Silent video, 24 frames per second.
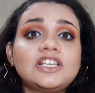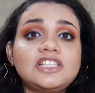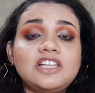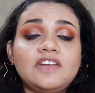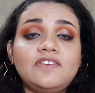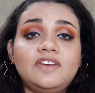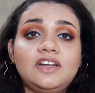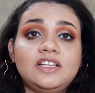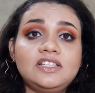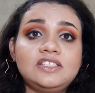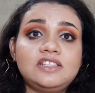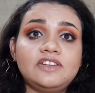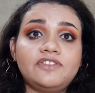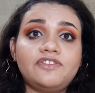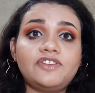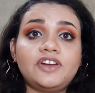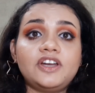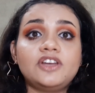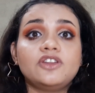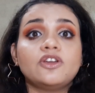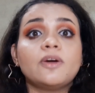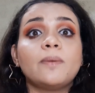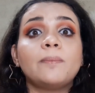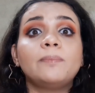pH level is
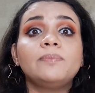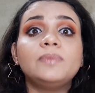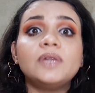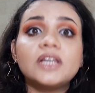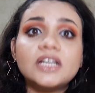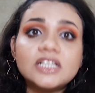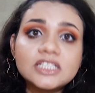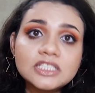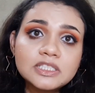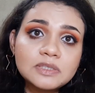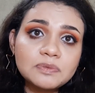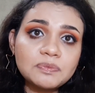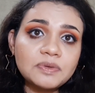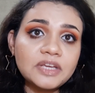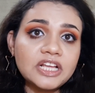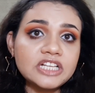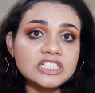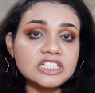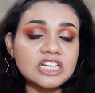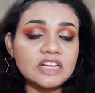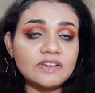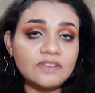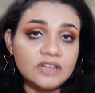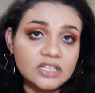different, your blood's
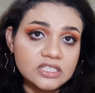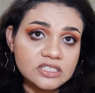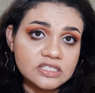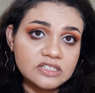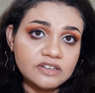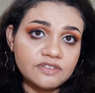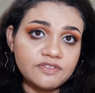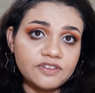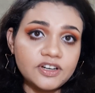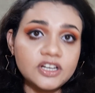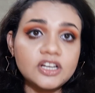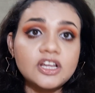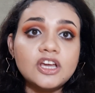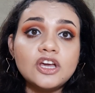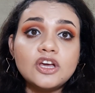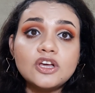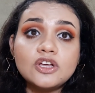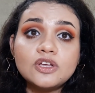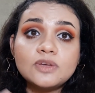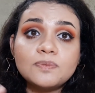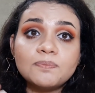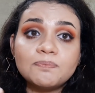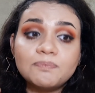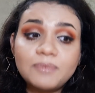pH level is different